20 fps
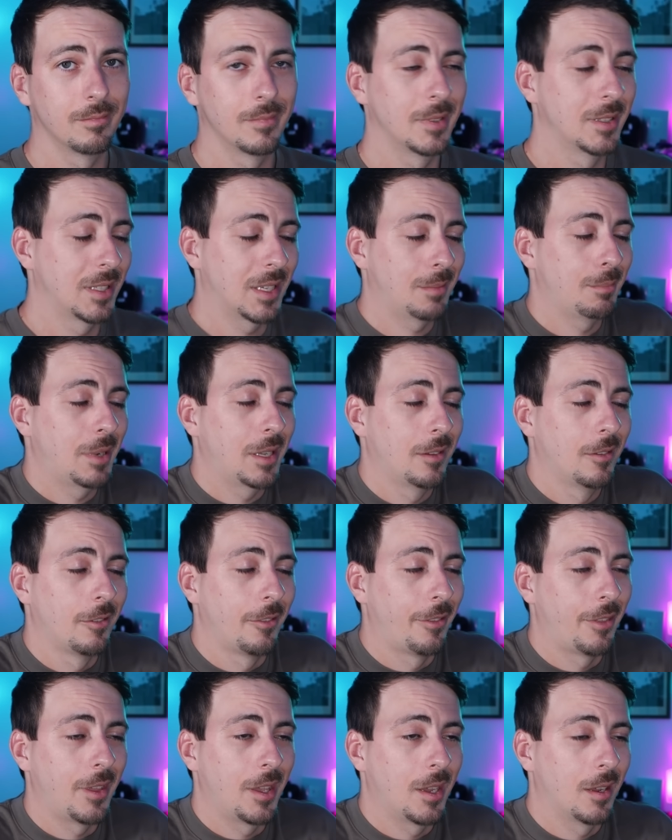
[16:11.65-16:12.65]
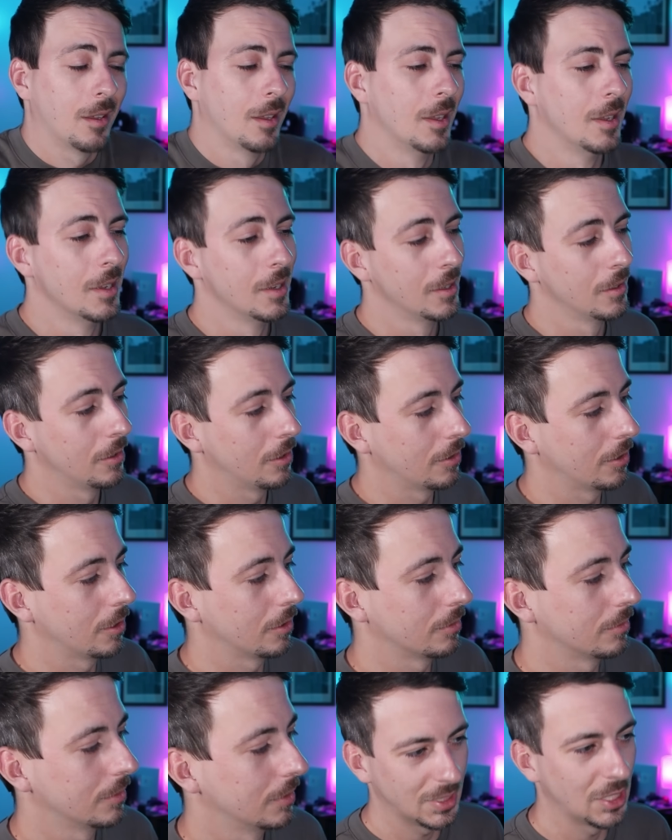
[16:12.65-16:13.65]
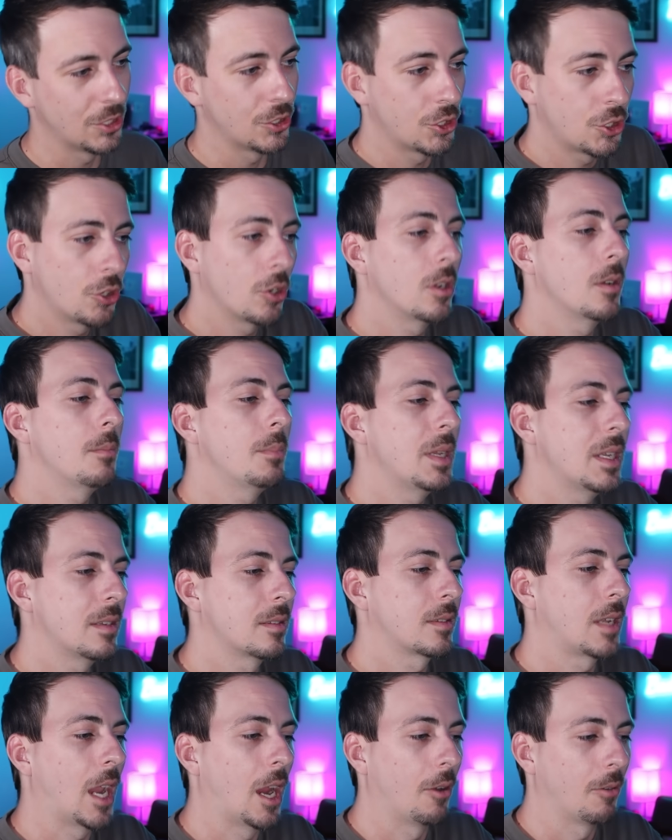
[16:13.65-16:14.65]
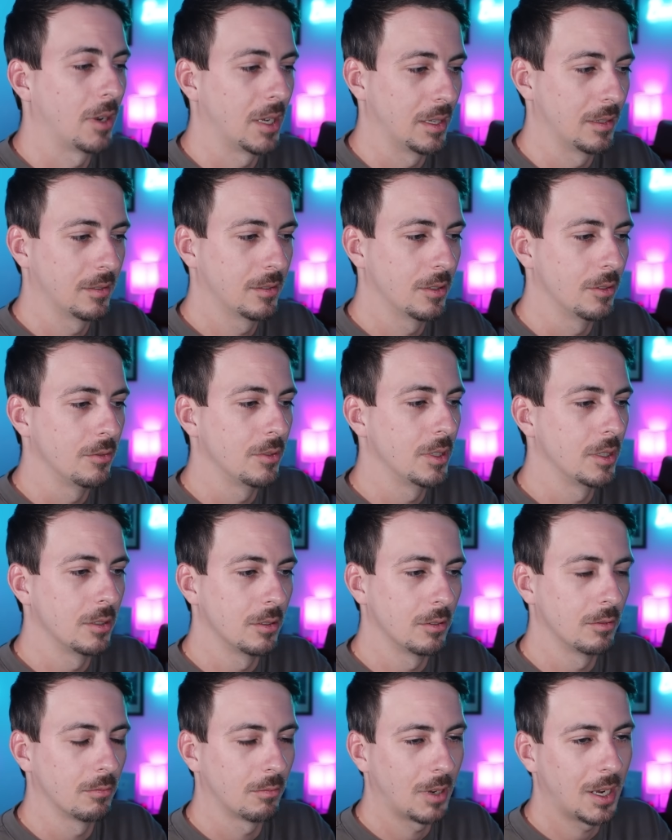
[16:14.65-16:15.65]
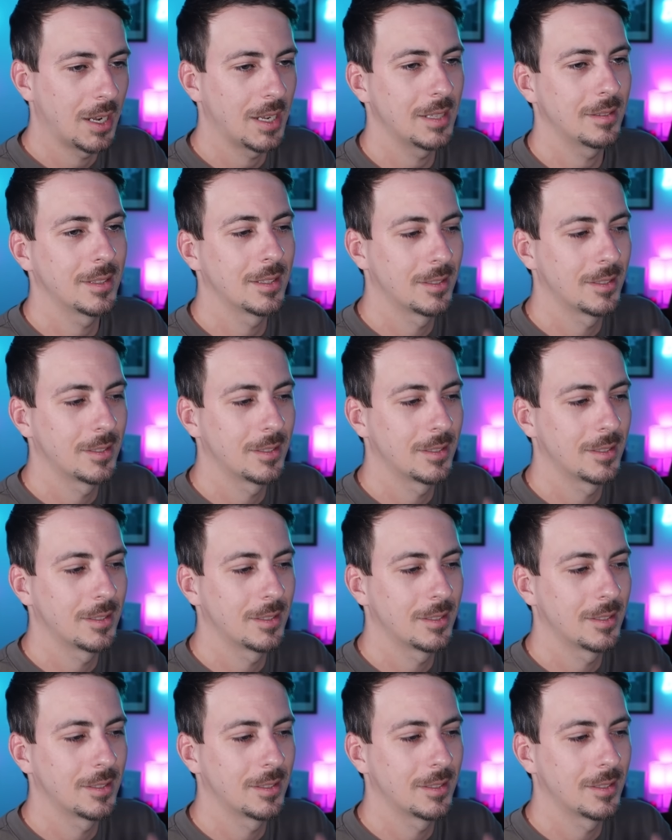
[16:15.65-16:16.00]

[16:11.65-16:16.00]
It's like my little thing. Although, it shouldn't be scary to you, right?